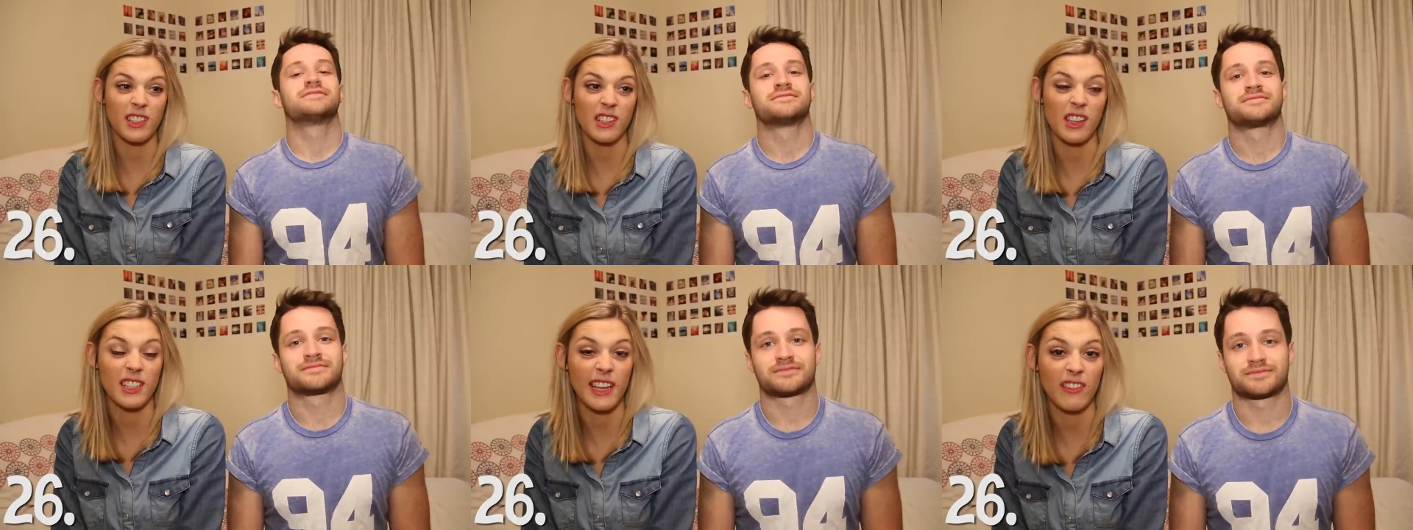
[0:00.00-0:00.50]

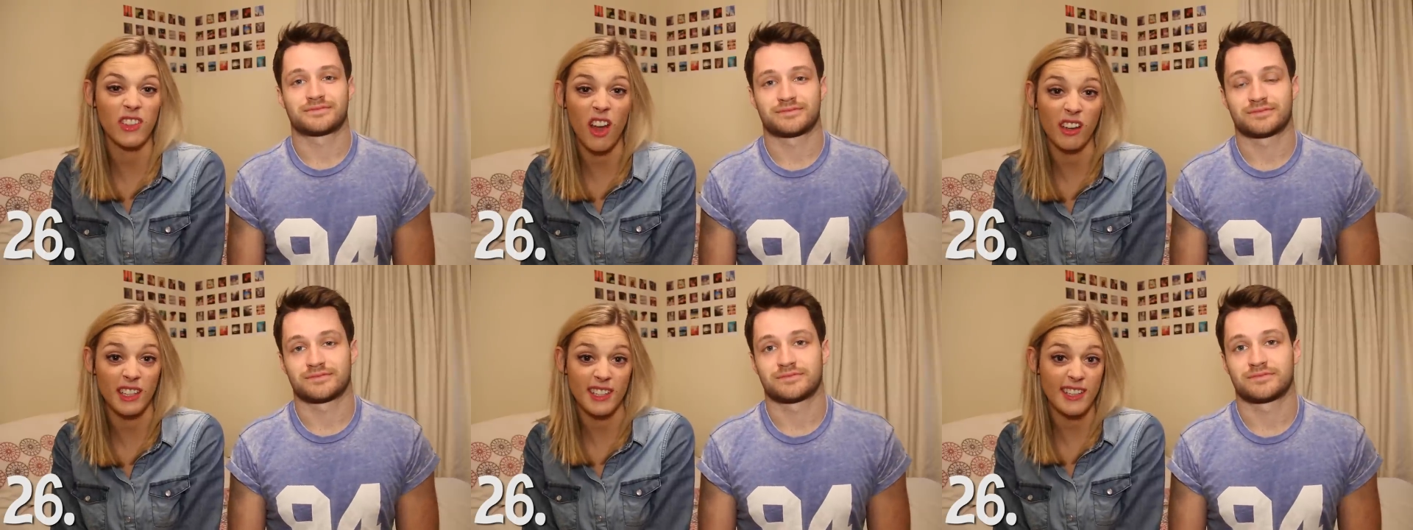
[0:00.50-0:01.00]
Speaker 1: decided to have
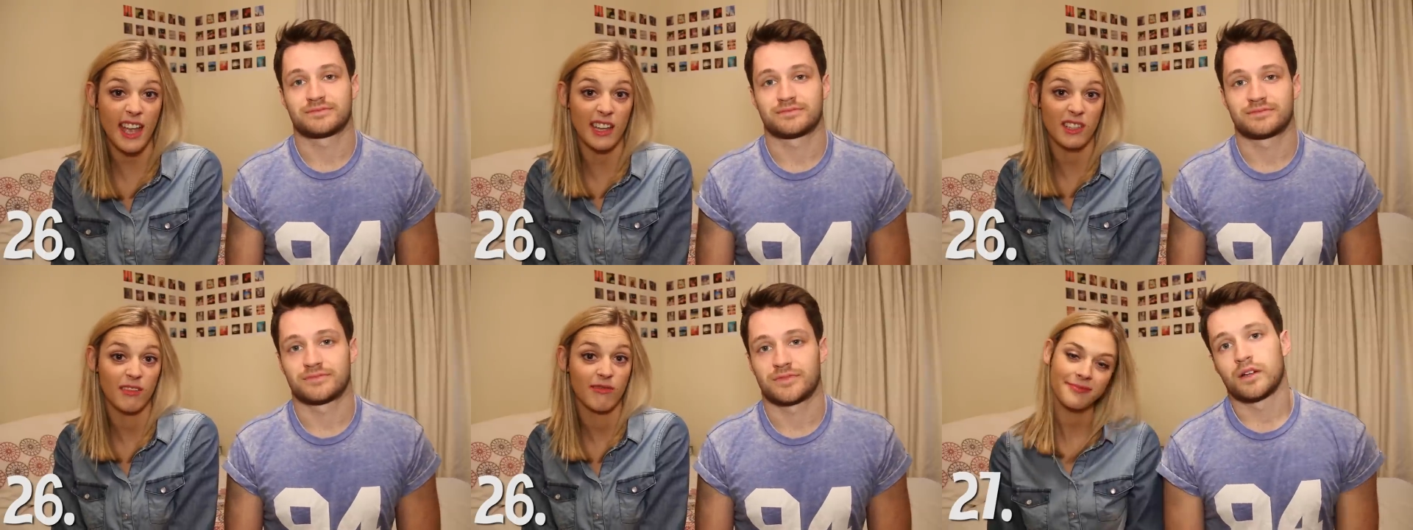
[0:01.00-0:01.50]
none
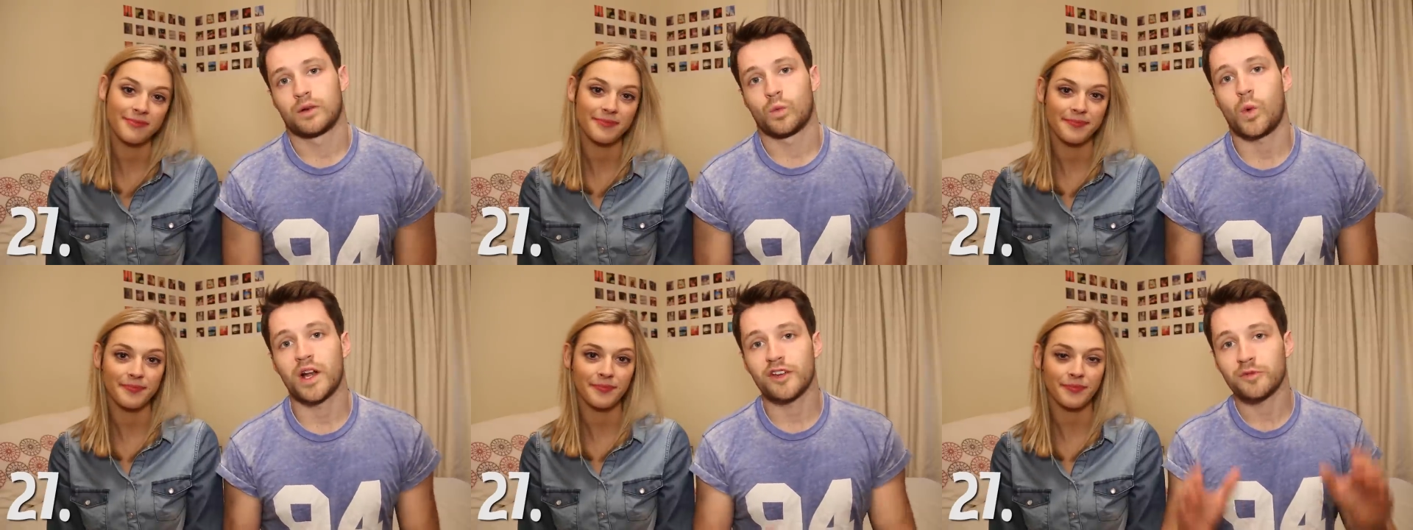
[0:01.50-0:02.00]
instead.
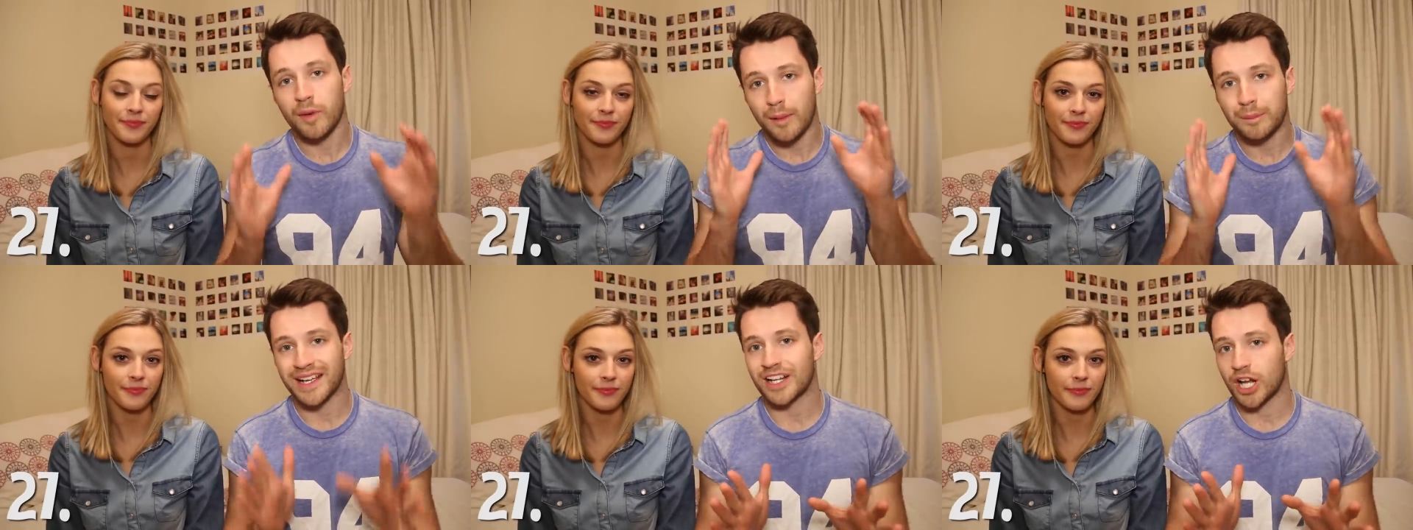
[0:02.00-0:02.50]
Speaker 2: One of my
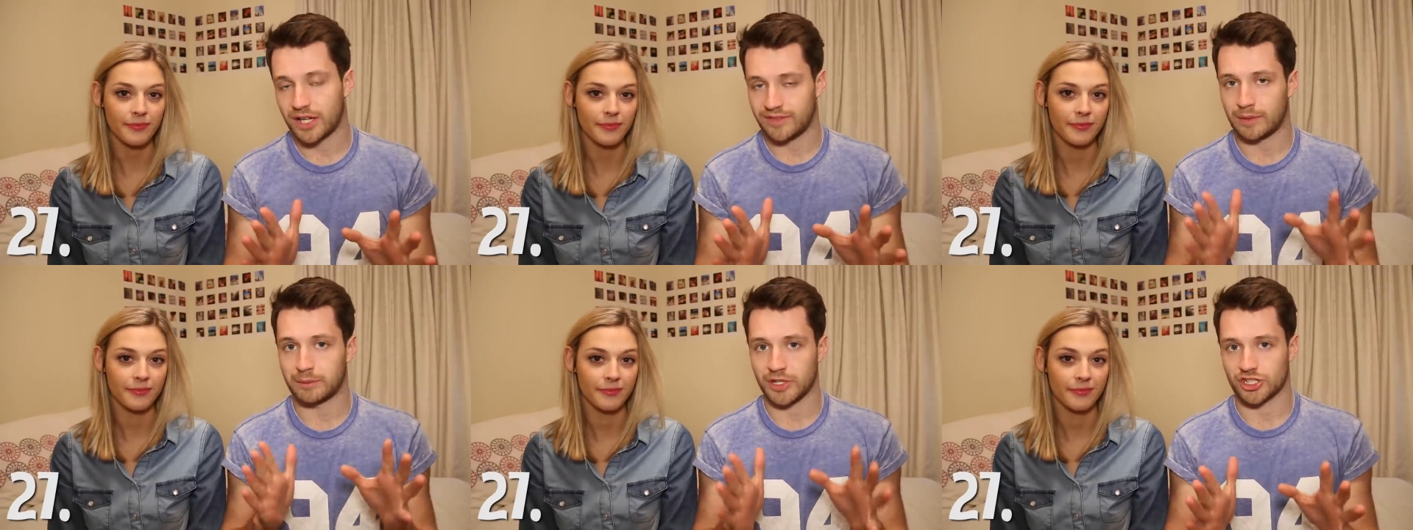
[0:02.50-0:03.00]
big life
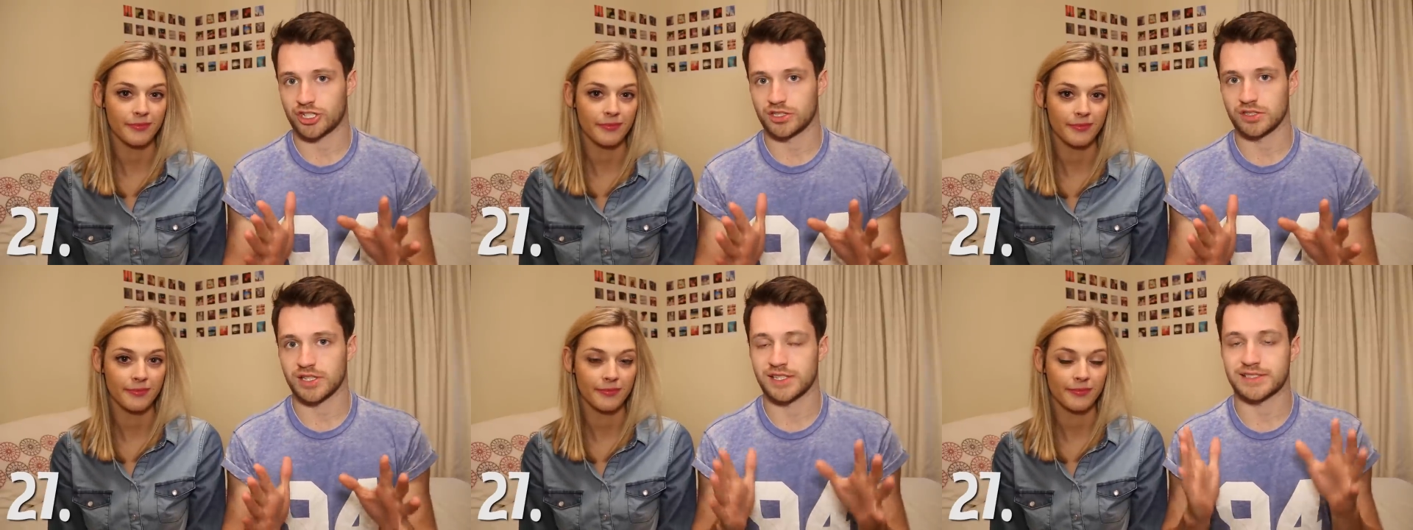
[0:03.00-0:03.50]

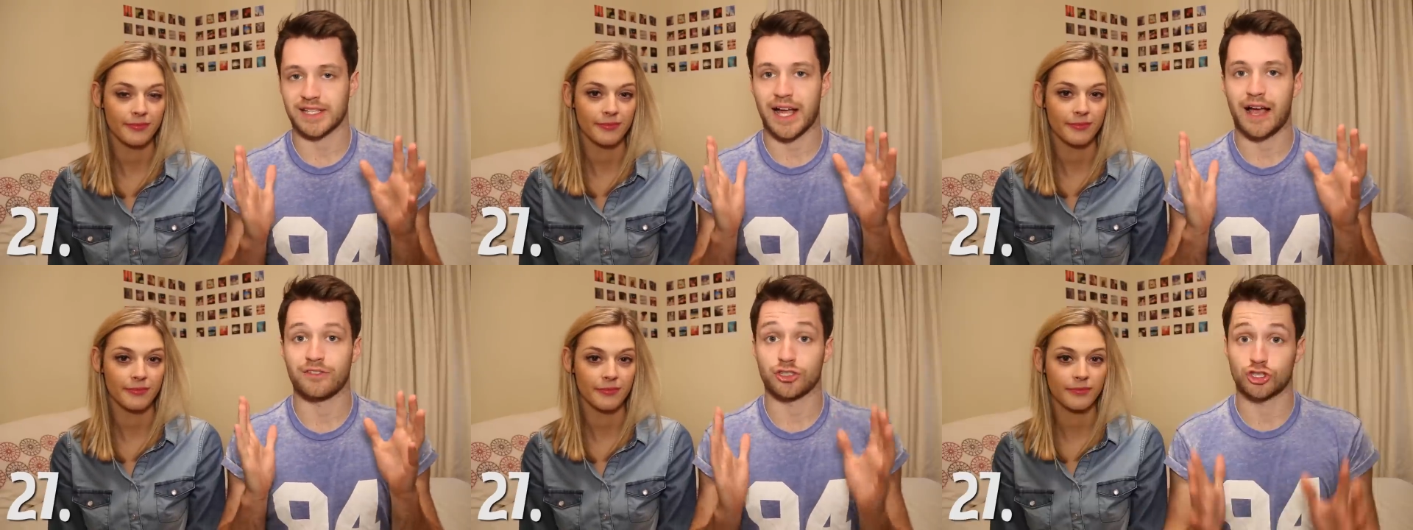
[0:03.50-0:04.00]
ambitions is to
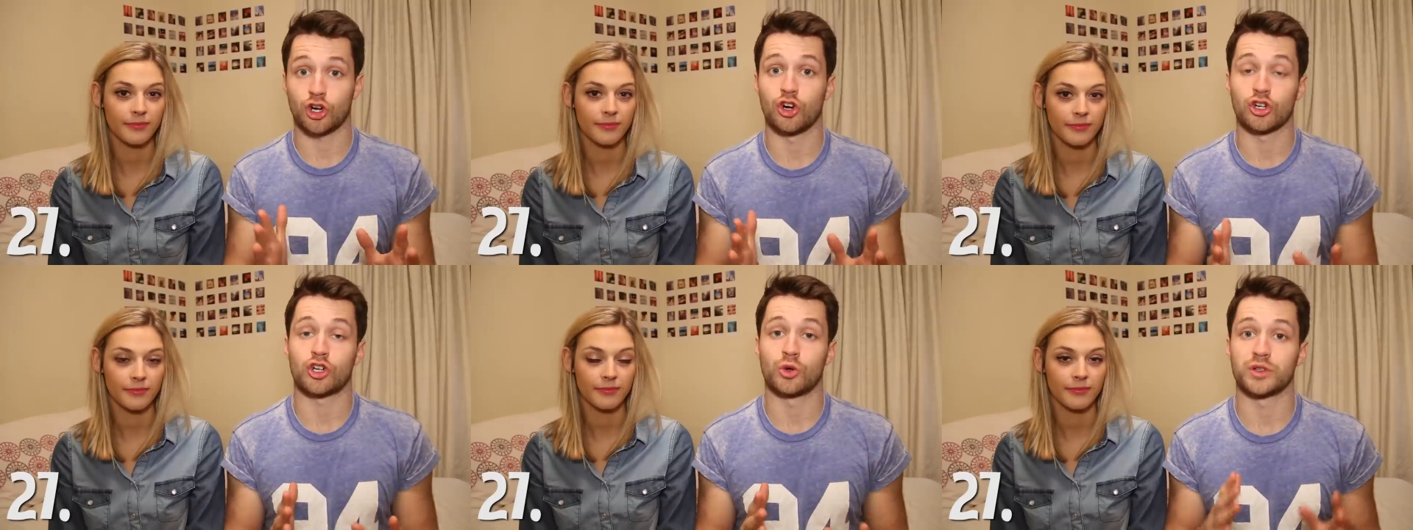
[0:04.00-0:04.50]
have a
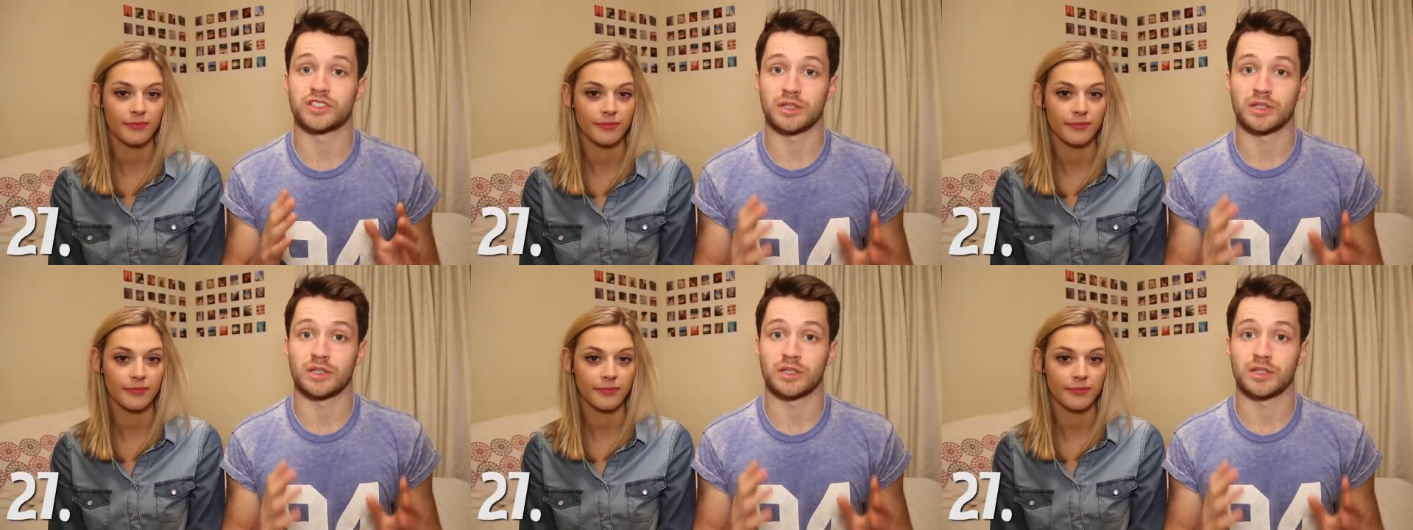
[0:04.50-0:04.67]
dog called a